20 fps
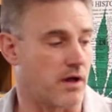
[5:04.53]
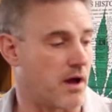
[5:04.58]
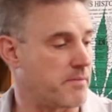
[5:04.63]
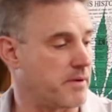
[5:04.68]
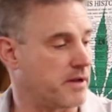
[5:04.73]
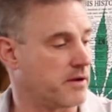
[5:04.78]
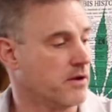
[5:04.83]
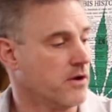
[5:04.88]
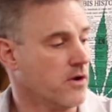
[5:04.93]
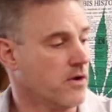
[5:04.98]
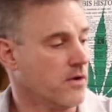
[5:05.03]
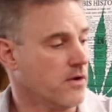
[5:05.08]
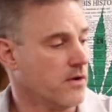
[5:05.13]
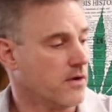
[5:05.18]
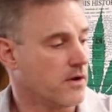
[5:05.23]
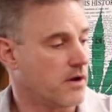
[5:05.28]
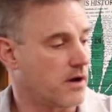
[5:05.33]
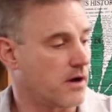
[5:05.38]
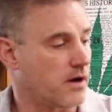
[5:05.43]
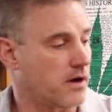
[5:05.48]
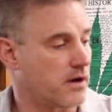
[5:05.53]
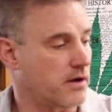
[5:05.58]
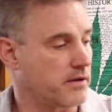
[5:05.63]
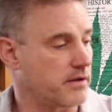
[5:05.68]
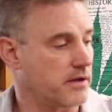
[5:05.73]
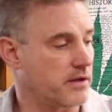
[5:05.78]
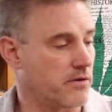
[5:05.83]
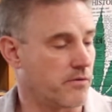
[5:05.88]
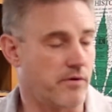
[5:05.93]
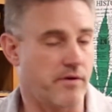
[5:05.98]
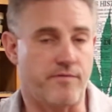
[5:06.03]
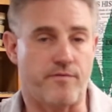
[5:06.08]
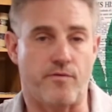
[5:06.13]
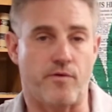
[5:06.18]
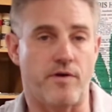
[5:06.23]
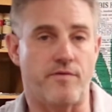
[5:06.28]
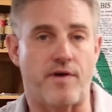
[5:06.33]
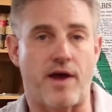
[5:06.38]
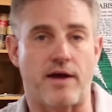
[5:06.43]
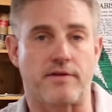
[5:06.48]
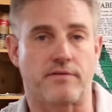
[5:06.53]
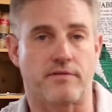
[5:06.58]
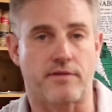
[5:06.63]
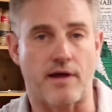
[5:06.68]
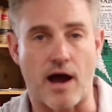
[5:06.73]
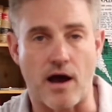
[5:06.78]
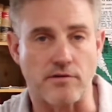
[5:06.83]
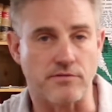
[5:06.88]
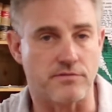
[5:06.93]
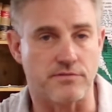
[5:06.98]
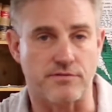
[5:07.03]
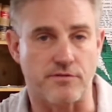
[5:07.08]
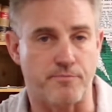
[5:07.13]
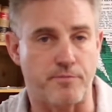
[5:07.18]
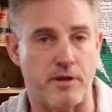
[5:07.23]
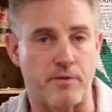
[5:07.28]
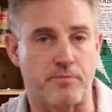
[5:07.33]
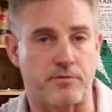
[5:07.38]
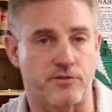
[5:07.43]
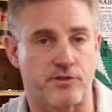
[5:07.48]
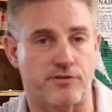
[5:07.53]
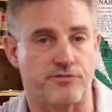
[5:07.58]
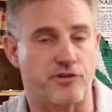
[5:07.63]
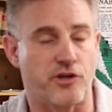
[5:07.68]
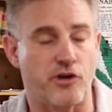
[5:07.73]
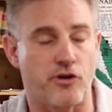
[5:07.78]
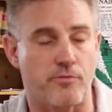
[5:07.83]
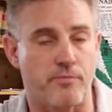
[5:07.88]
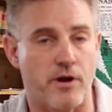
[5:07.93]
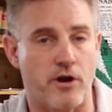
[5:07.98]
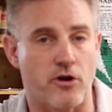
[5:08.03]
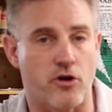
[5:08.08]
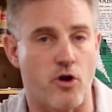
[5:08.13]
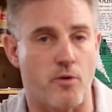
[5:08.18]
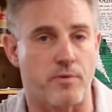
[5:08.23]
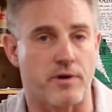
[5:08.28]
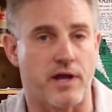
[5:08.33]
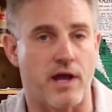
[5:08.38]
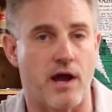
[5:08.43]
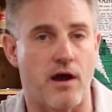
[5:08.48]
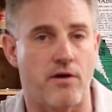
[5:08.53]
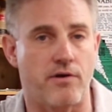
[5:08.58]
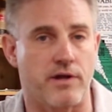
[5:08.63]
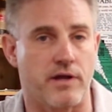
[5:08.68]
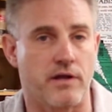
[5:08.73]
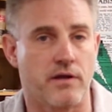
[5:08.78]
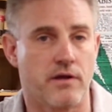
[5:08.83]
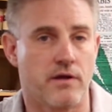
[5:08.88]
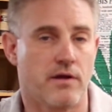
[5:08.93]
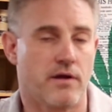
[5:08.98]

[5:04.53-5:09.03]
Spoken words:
I mean, We've had thousands of people just here in Maricopa County